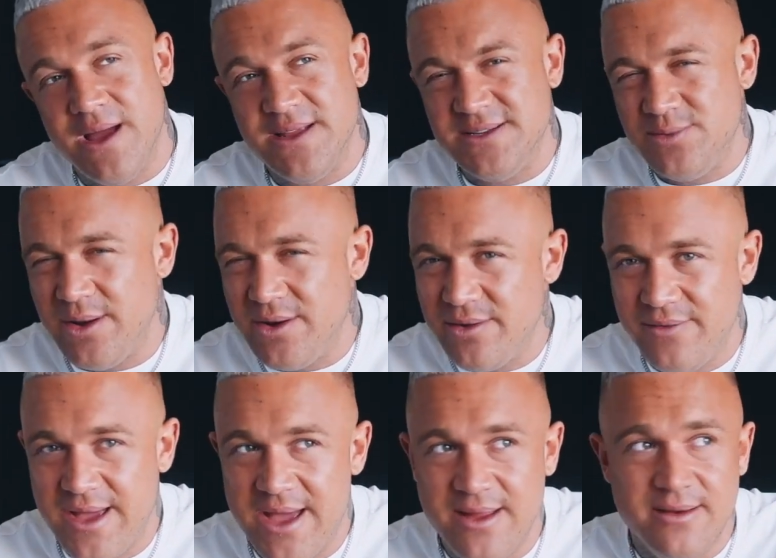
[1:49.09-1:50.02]
I just wonder if
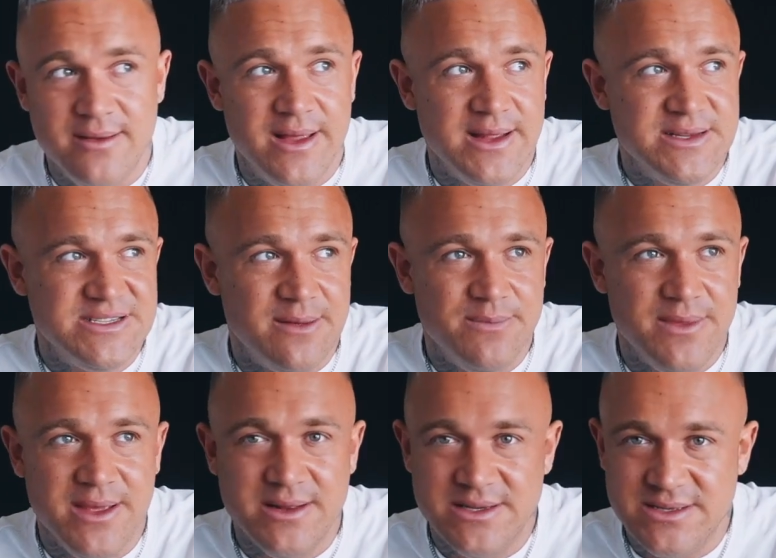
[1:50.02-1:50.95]
I had like
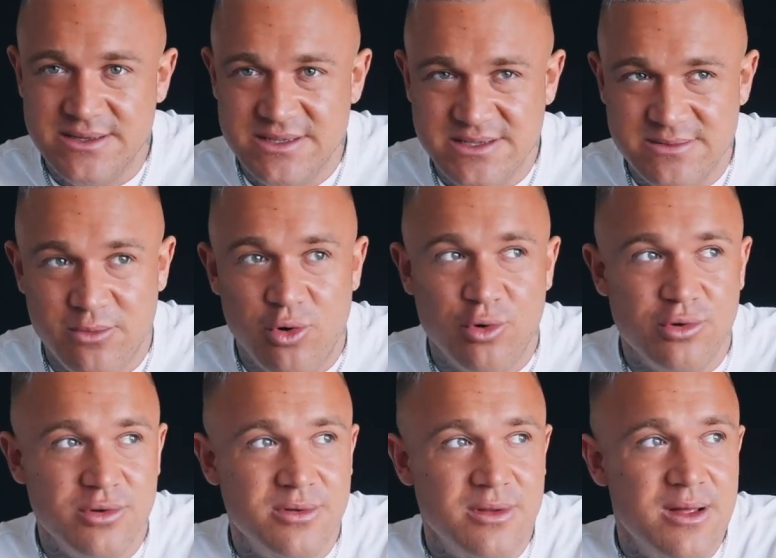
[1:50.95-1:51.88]
something
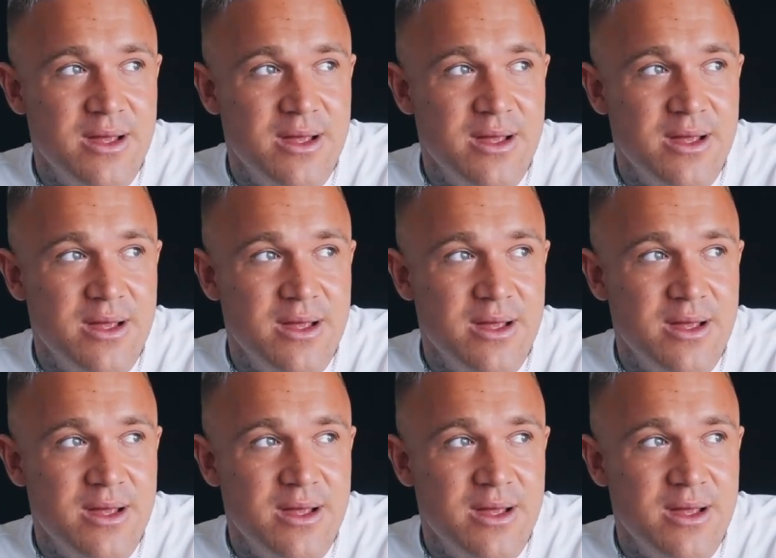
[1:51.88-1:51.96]
small